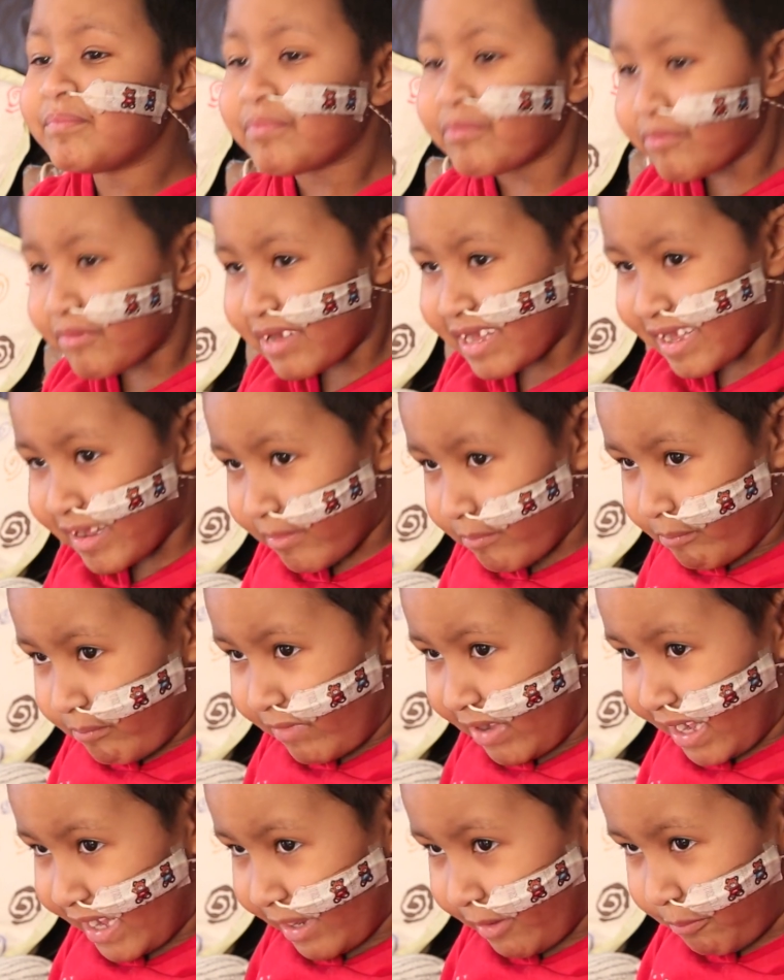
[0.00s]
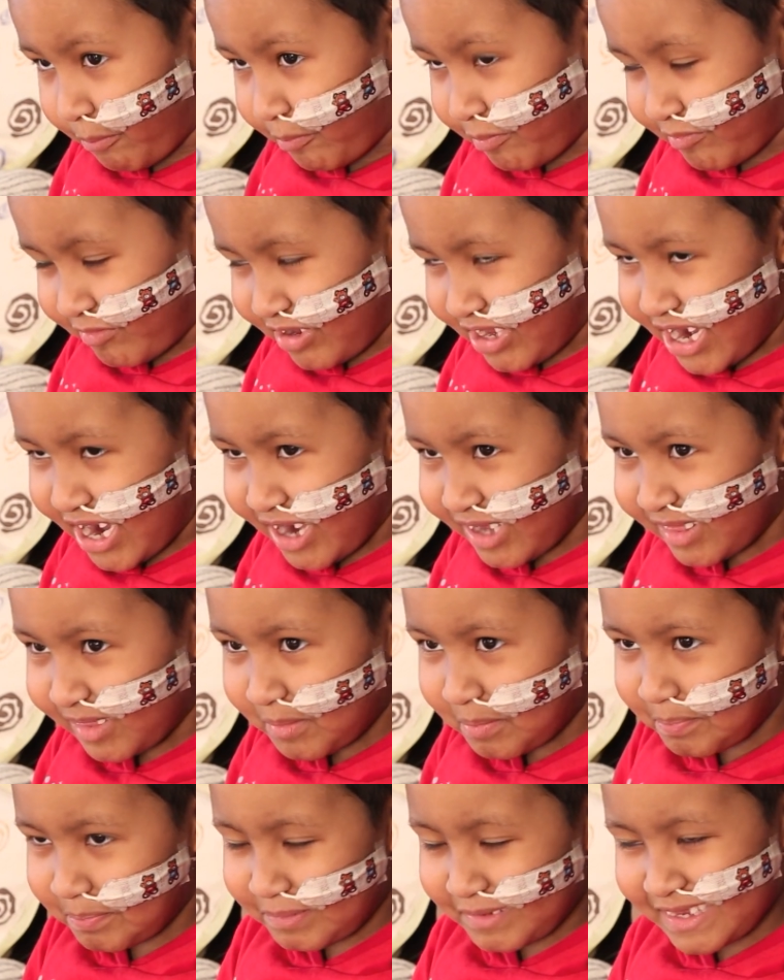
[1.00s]
Bring my blood
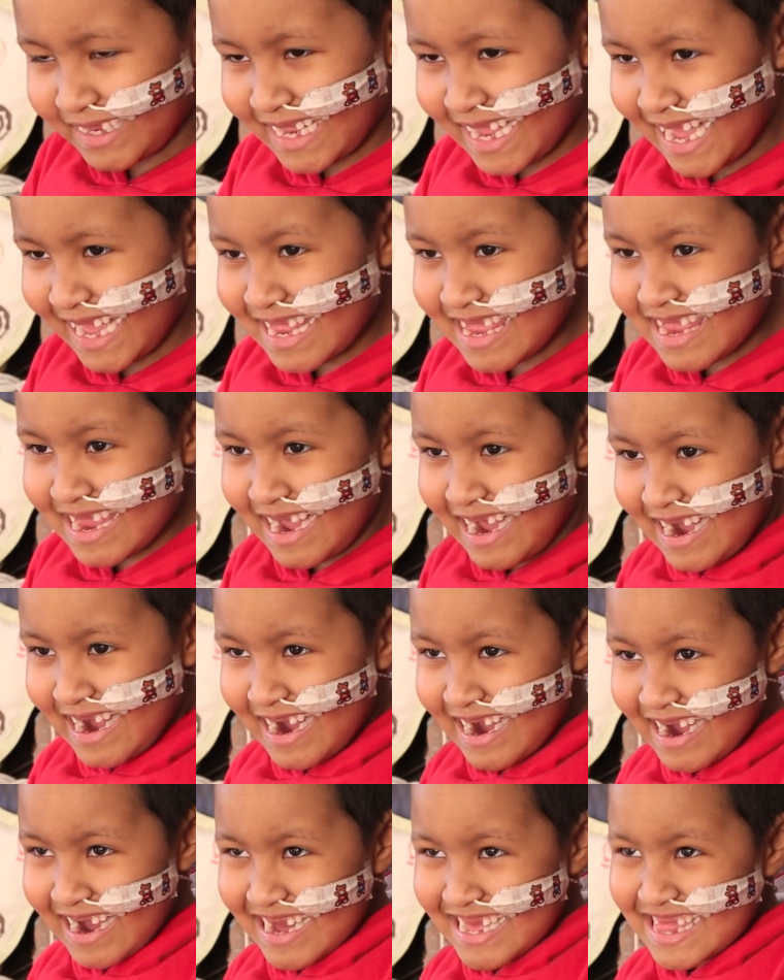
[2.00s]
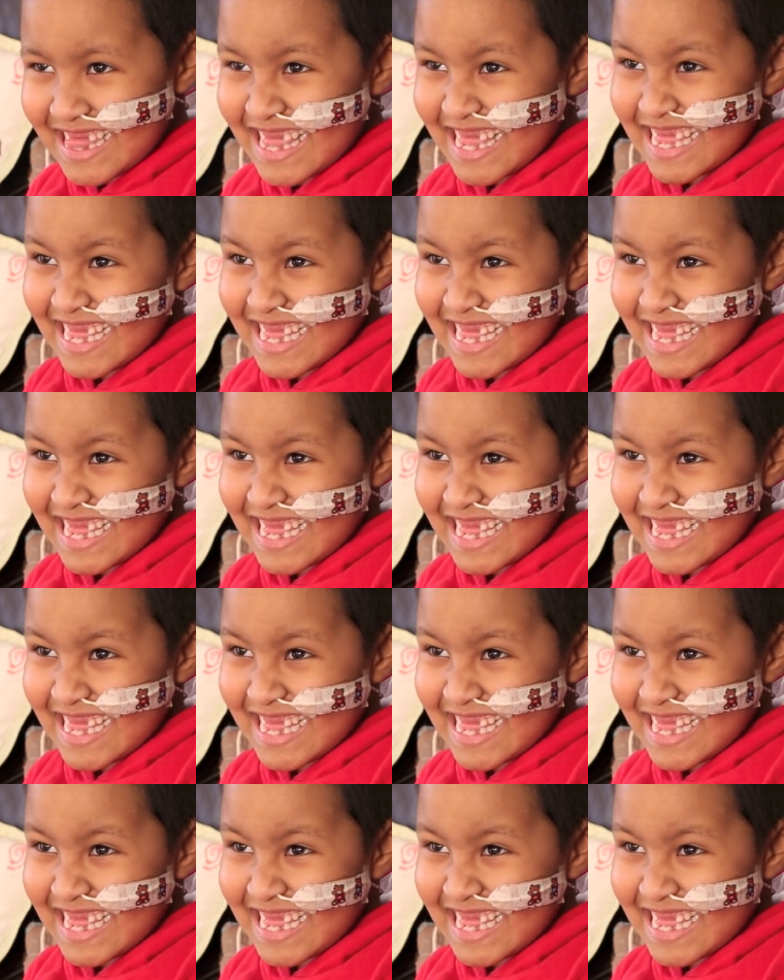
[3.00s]
pressure.